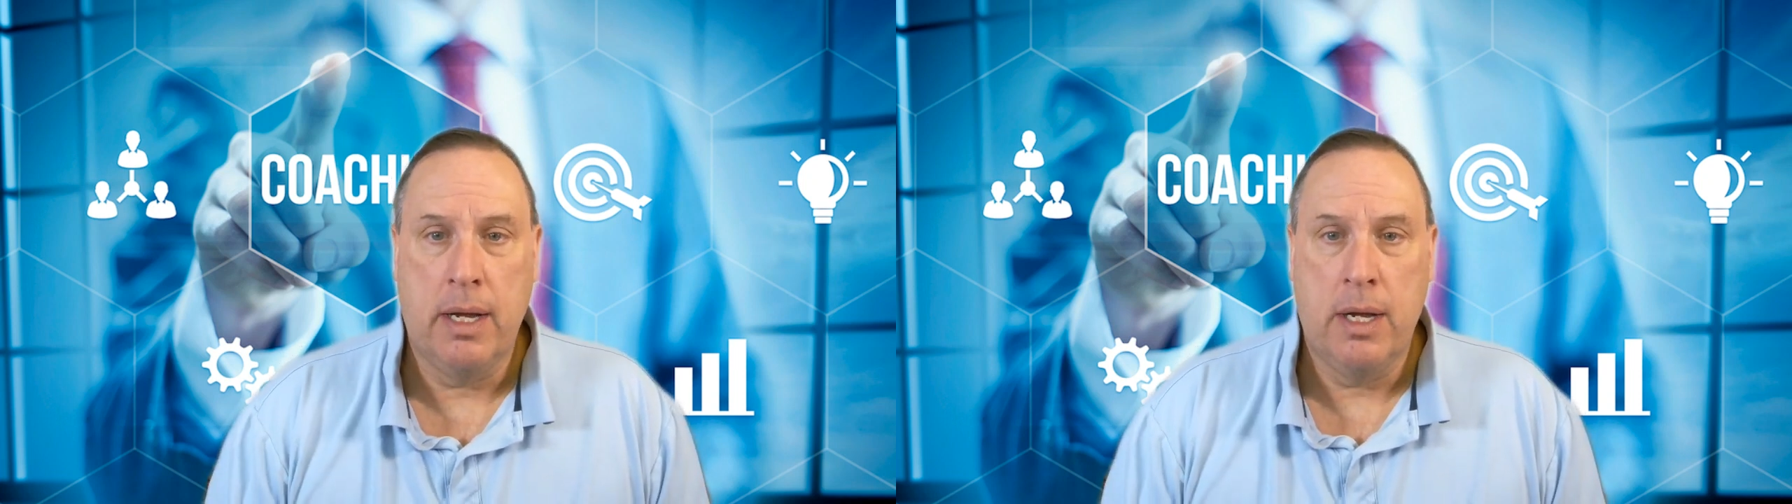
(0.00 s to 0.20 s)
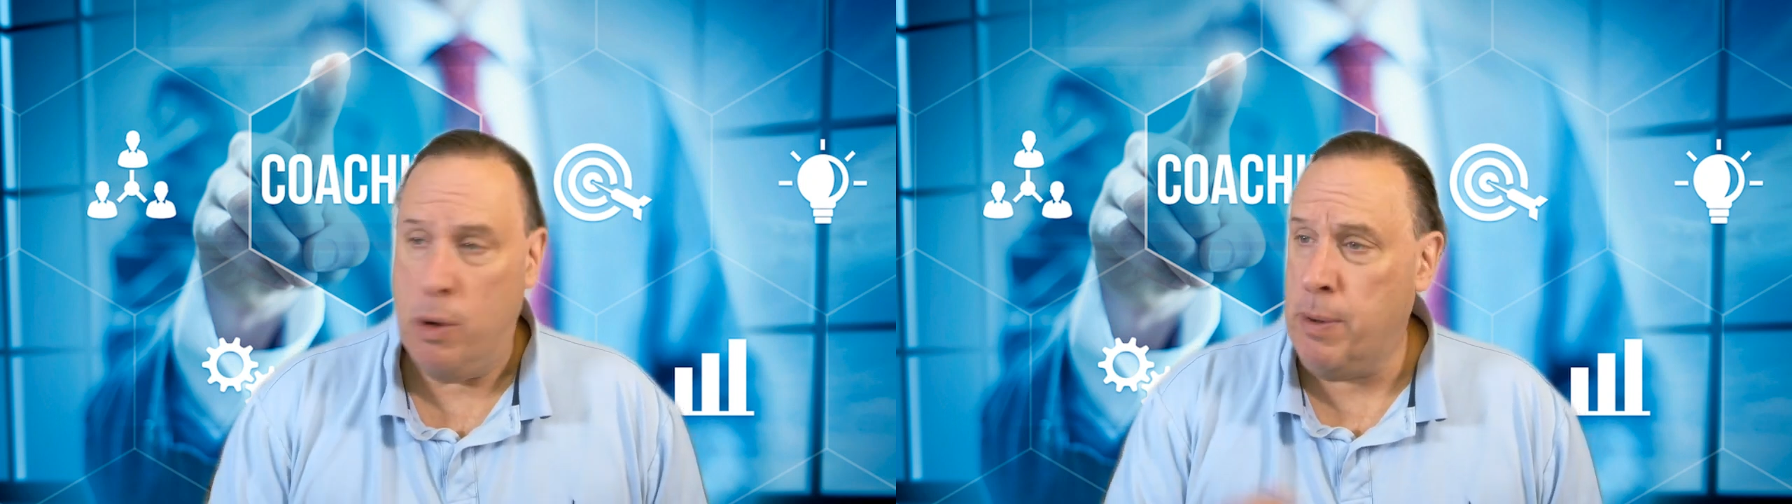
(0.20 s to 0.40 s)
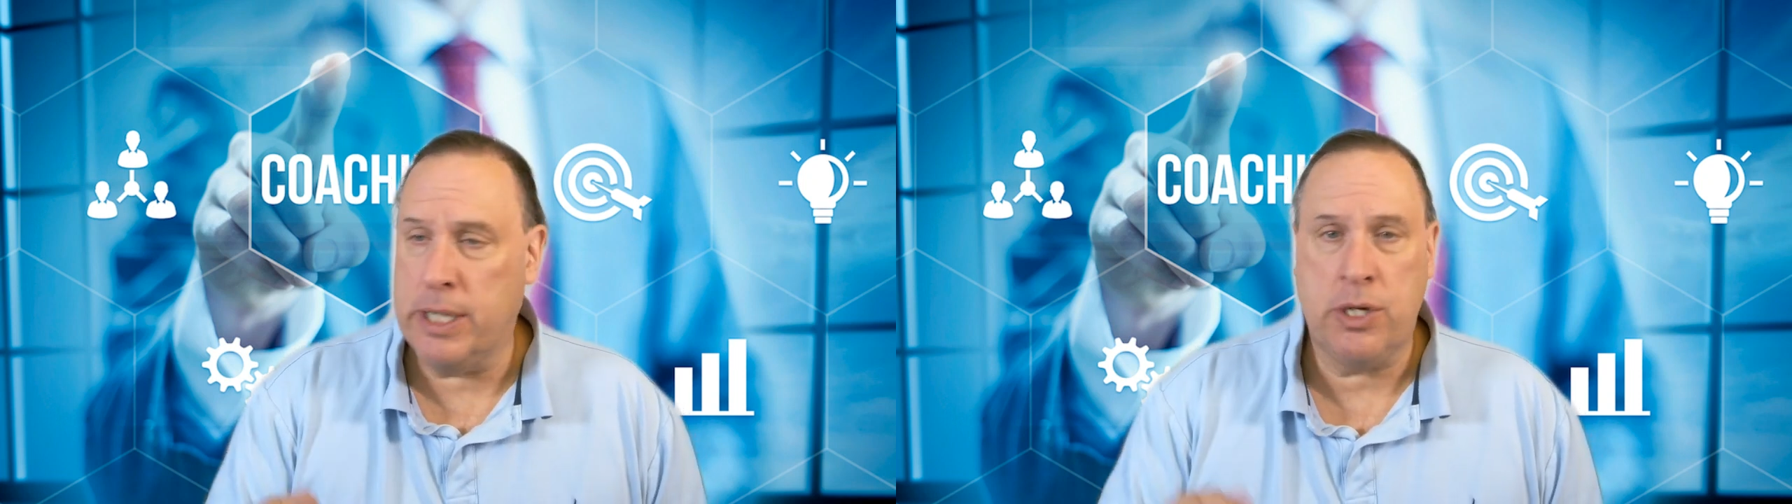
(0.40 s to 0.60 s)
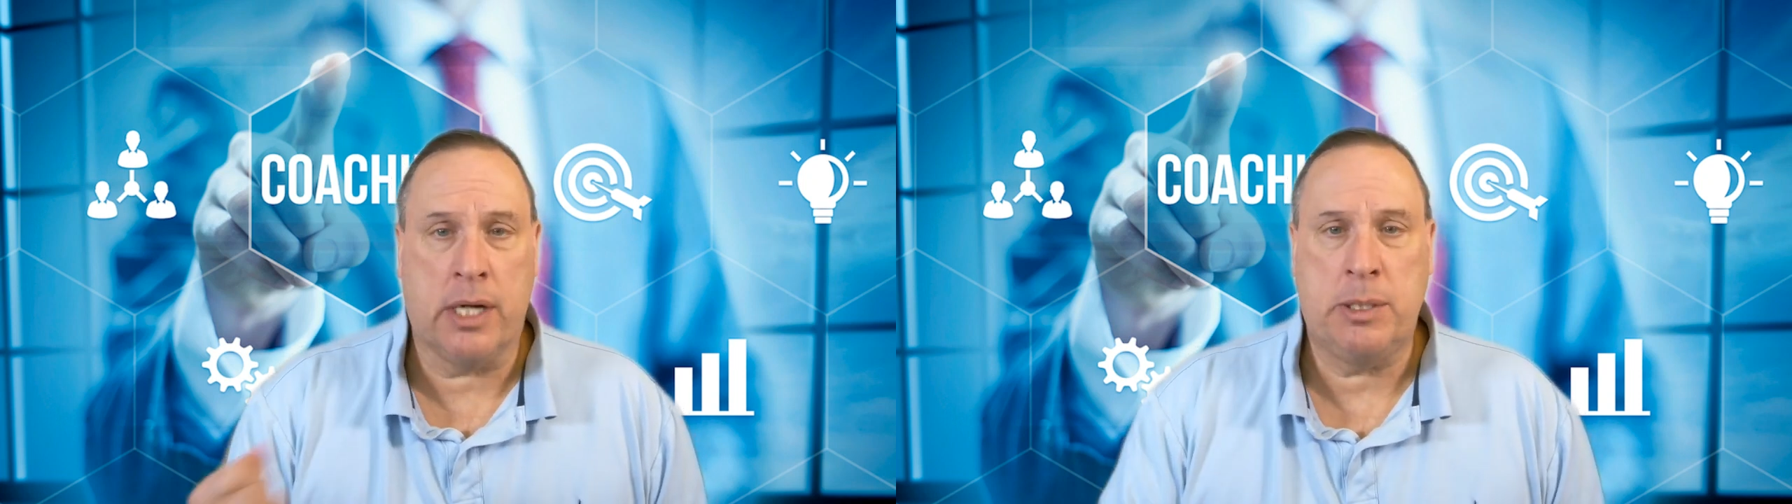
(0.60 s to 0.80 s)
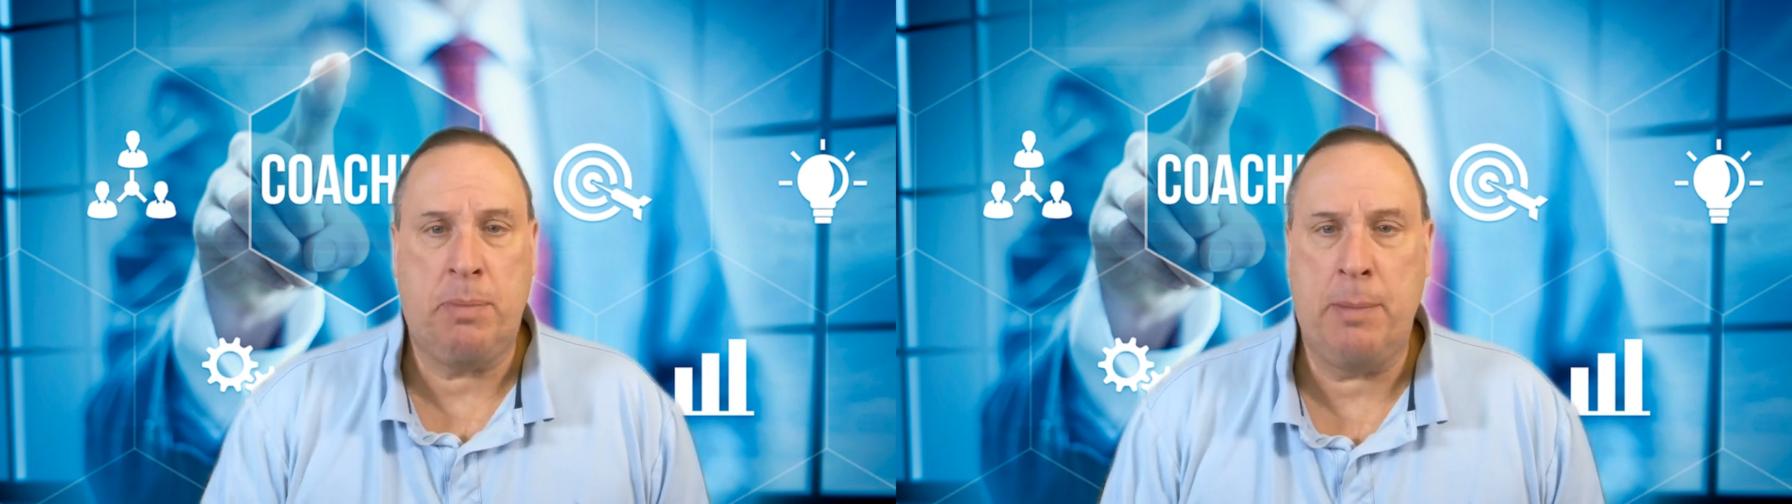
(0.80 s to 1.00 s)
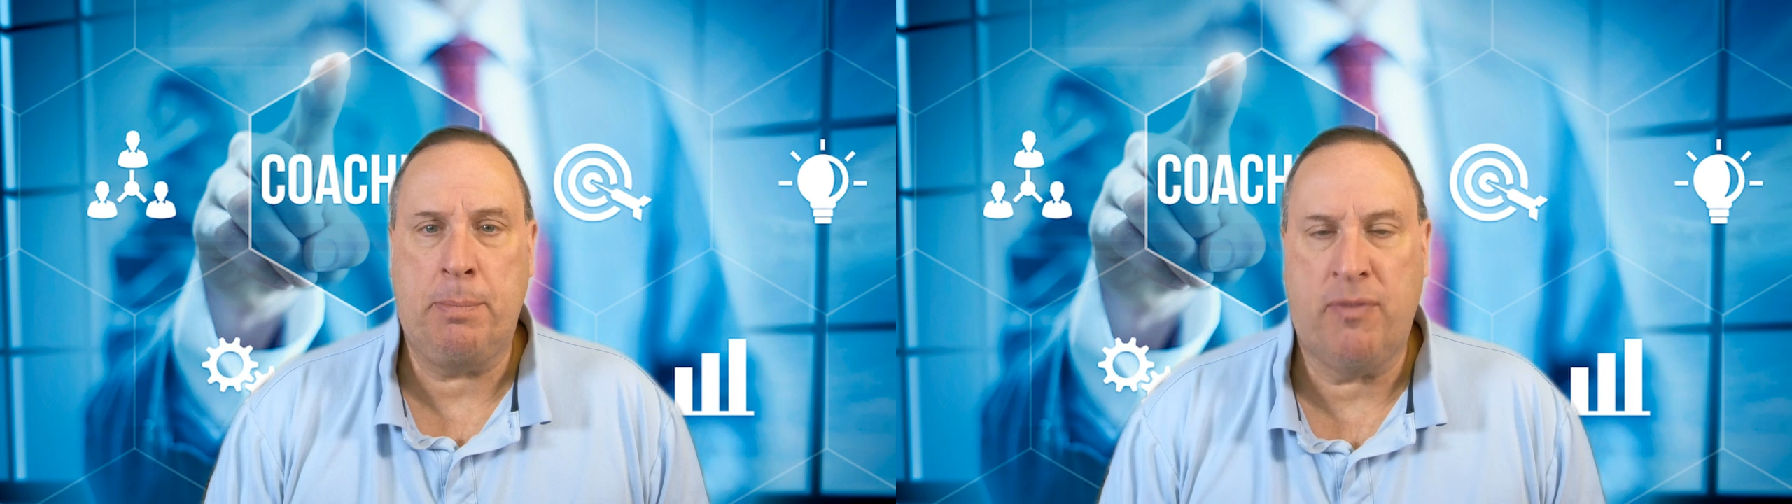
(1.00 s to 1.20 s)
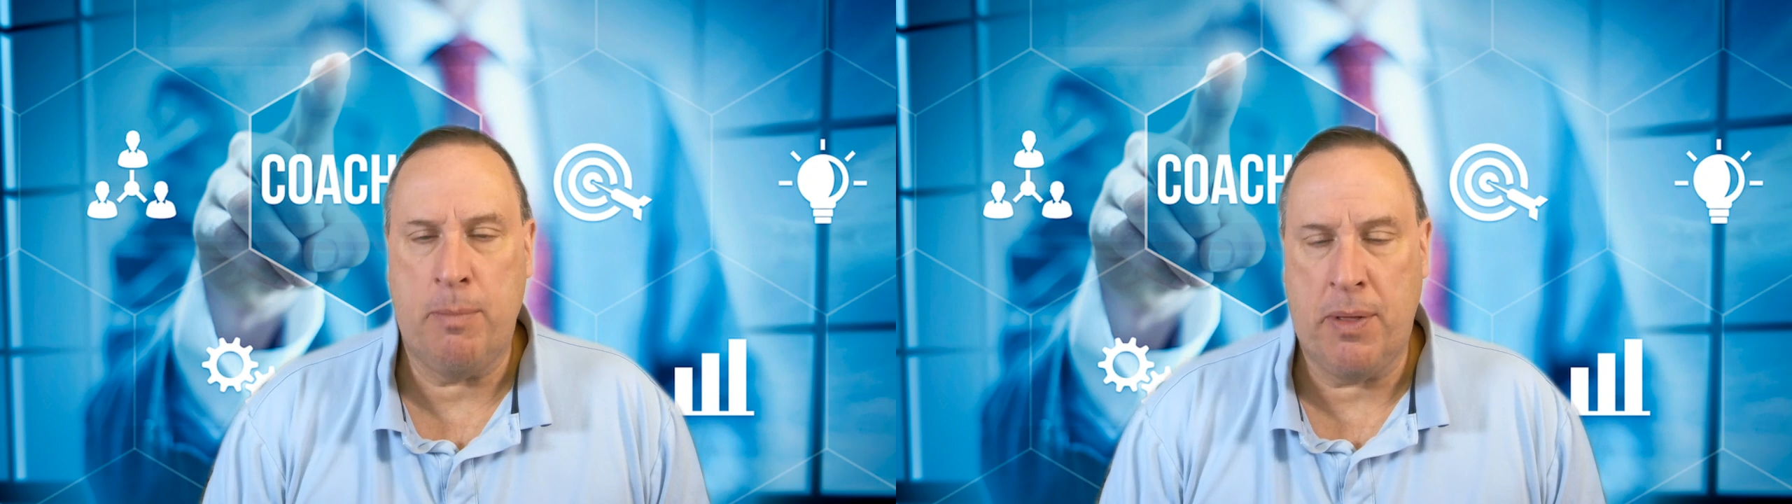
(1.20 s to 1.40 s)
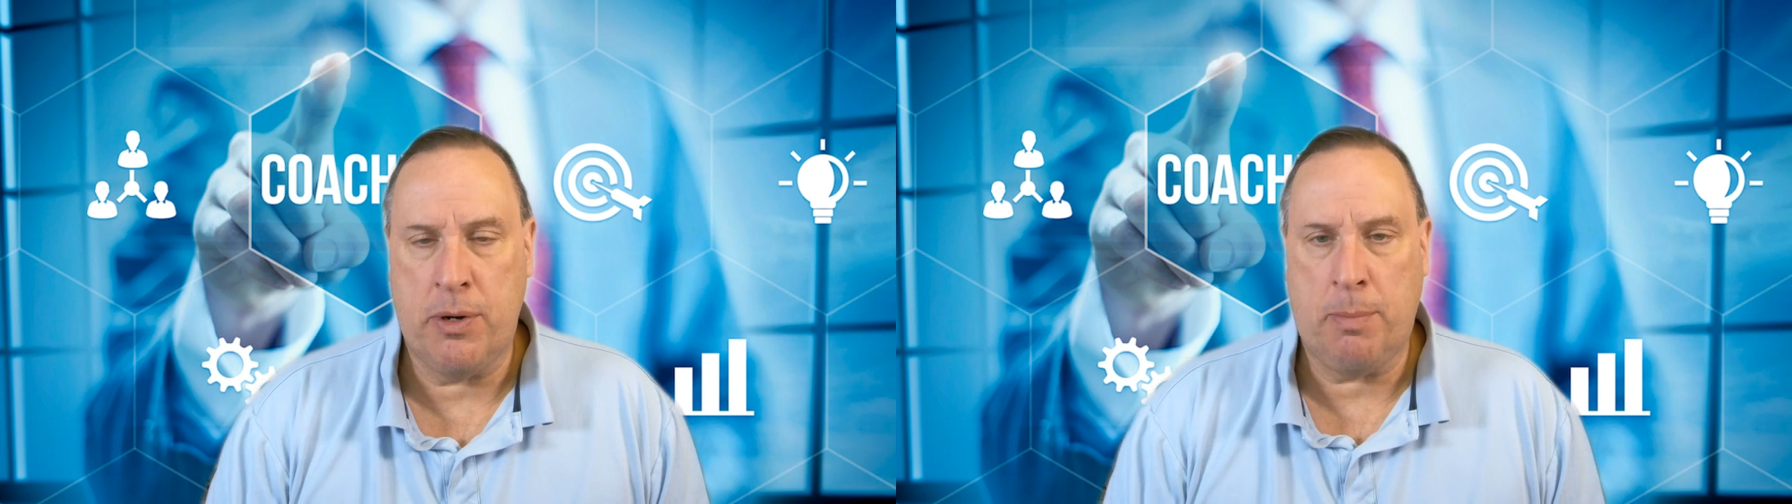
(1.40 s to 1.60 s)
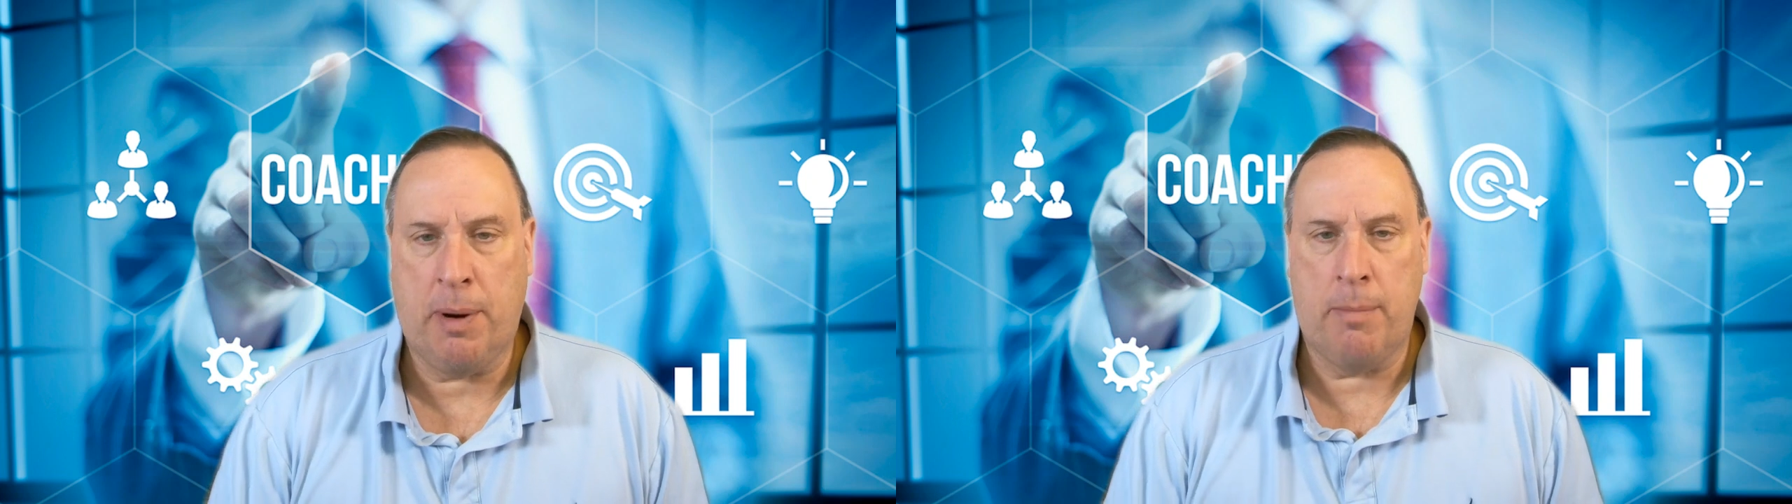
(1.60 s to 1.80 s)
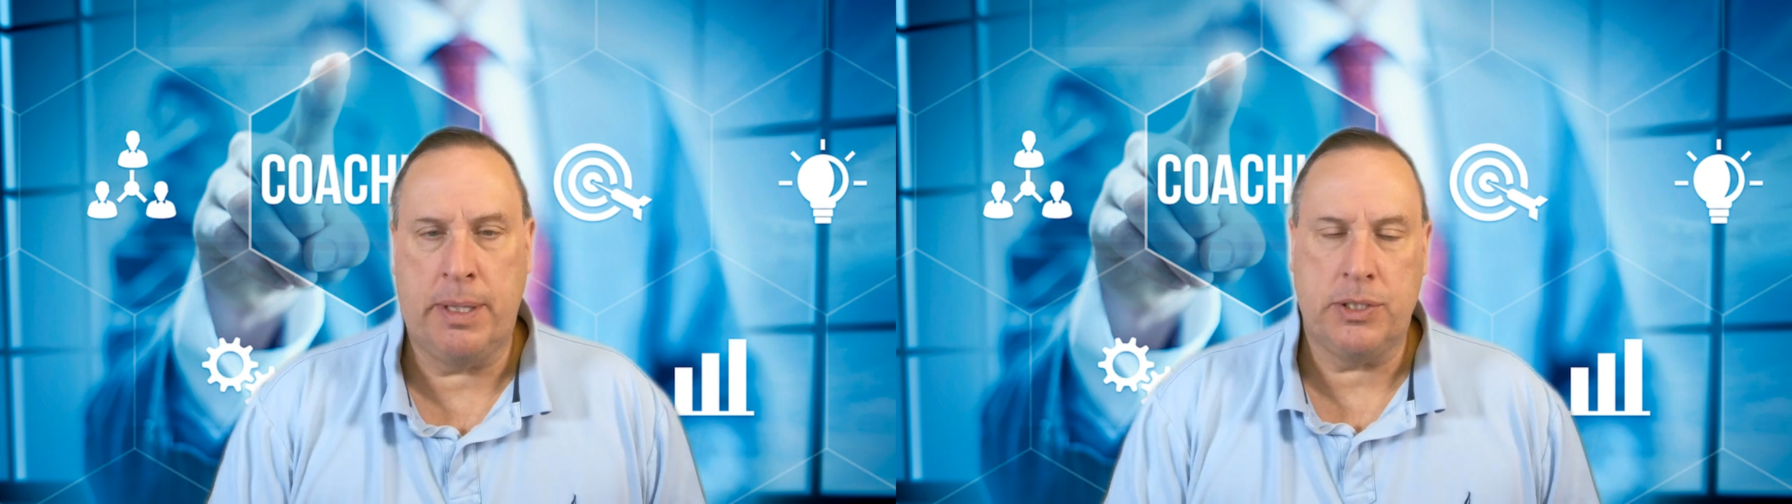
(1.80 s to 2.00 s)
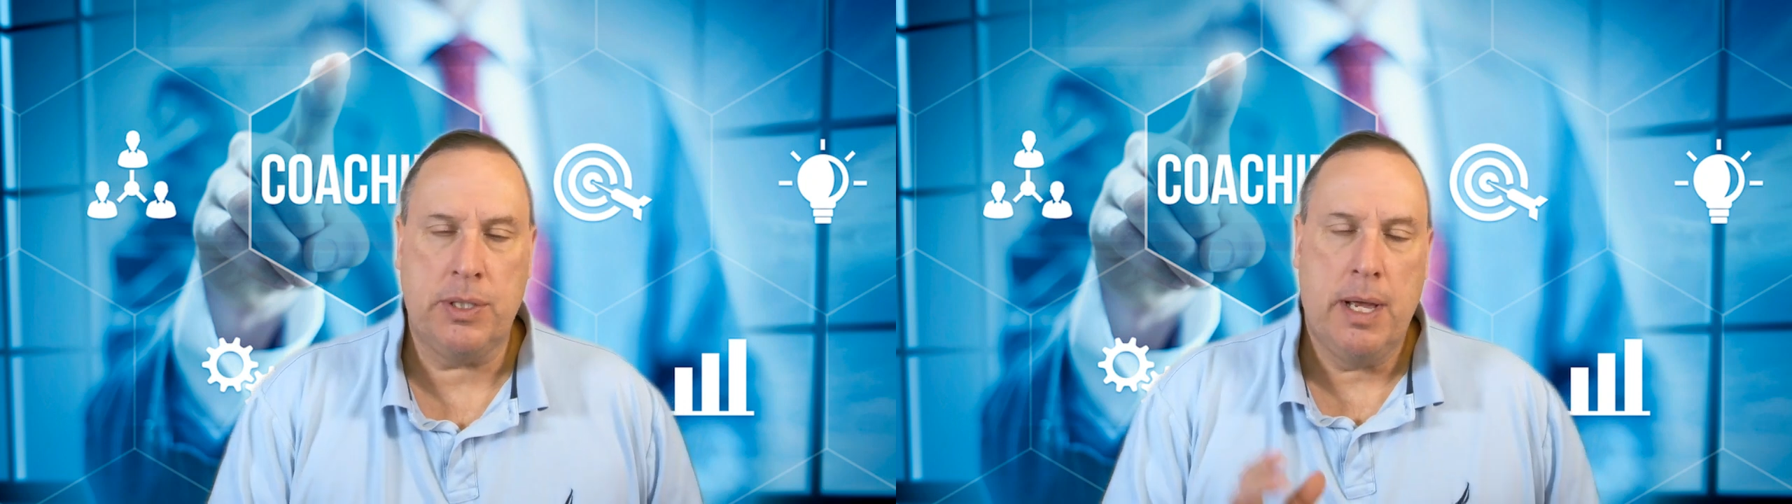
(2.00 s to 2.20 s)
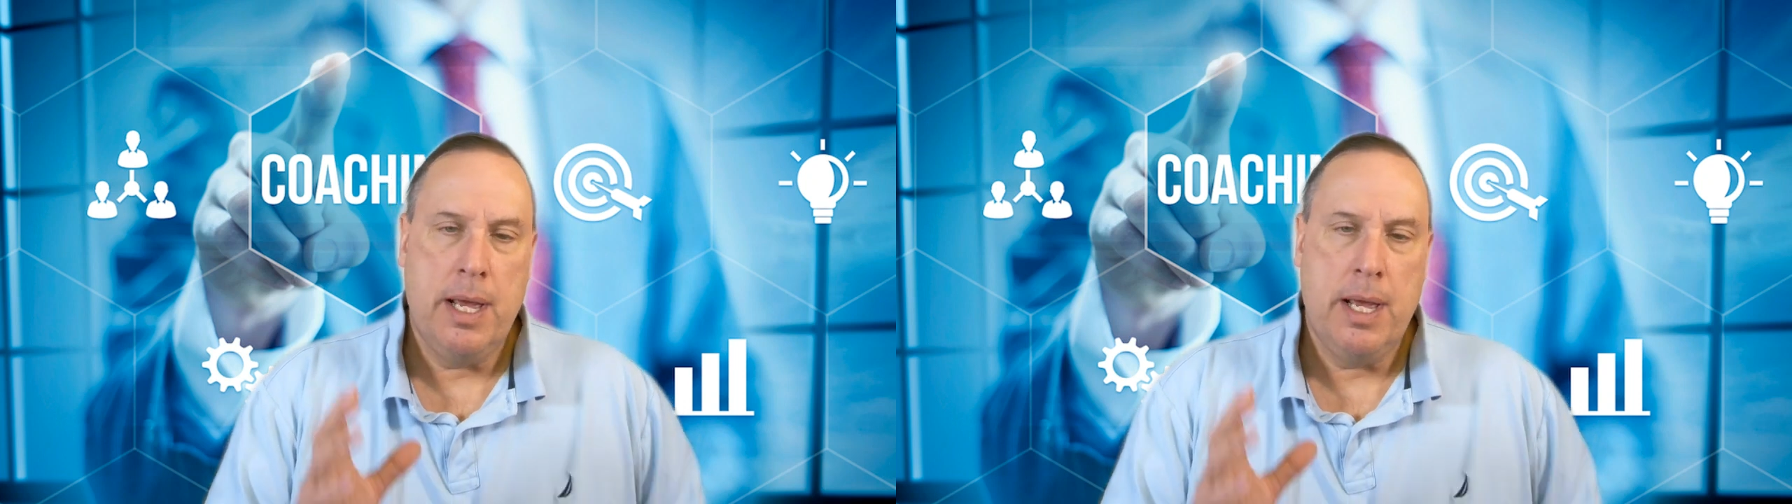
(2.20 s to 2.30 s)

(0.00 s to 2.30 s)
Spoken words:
We want to talk to people from other departments.